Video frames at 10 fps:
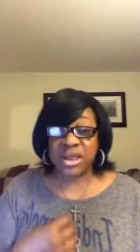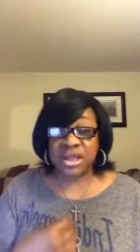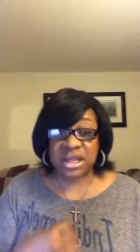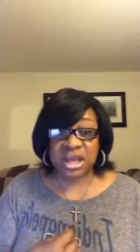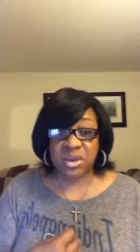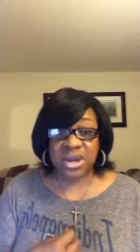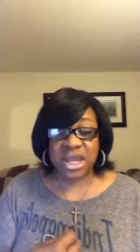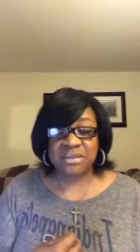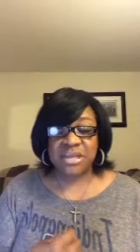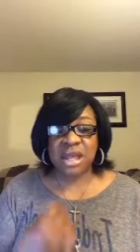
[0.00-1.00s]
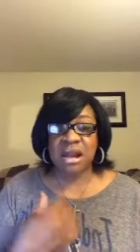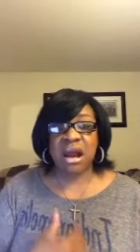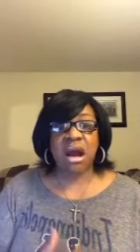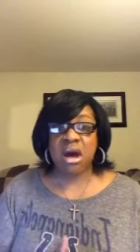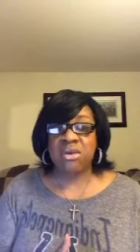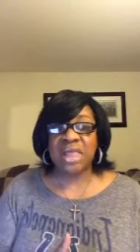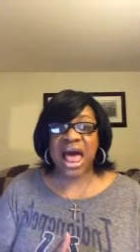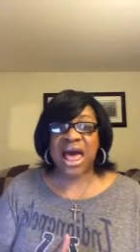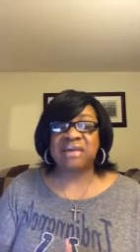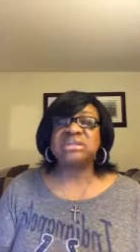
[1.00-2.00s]
with iniquity in our own
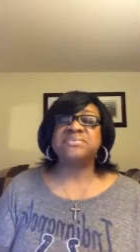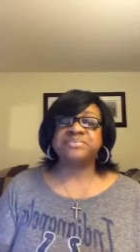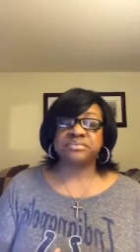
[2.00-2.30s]
lives